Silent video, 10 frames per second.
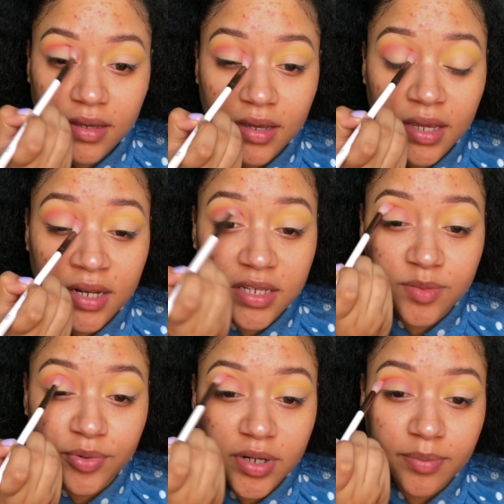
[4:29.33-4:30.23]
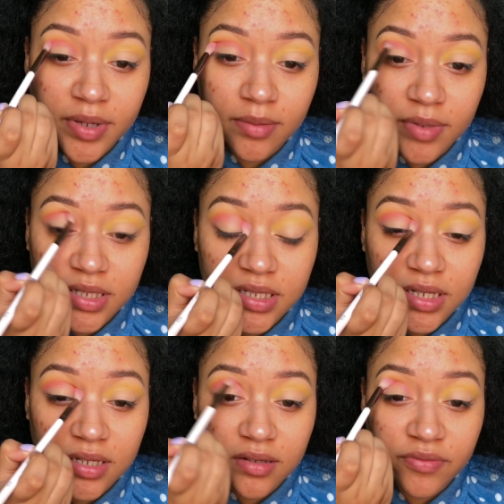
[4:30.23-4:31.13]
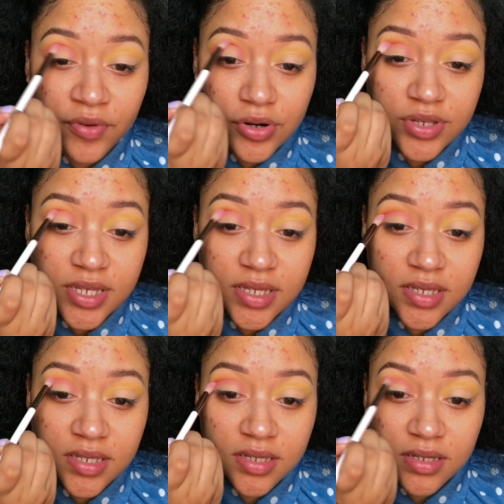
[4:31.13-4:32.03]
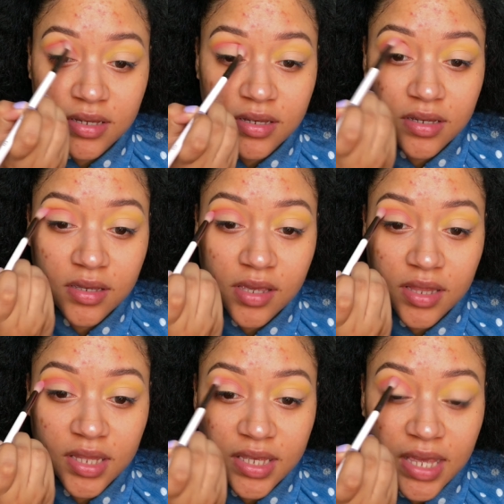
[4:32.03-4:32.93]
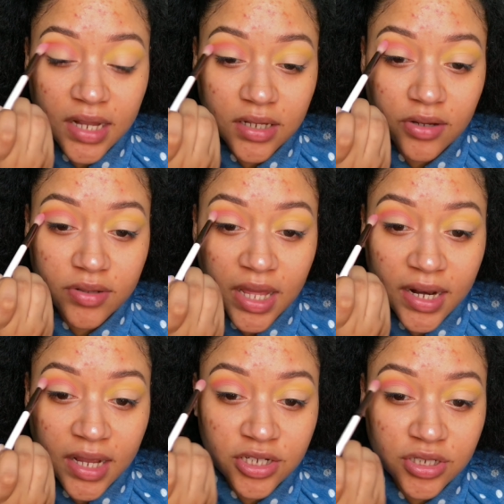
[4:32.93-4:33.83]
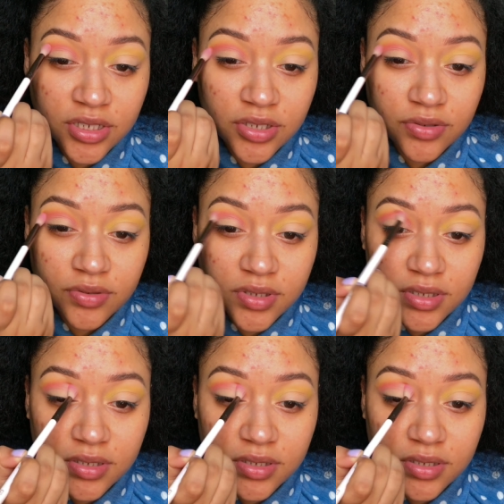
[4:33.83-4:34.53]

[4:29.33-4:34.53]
it is pretty pigmented versus the yellow that I just used.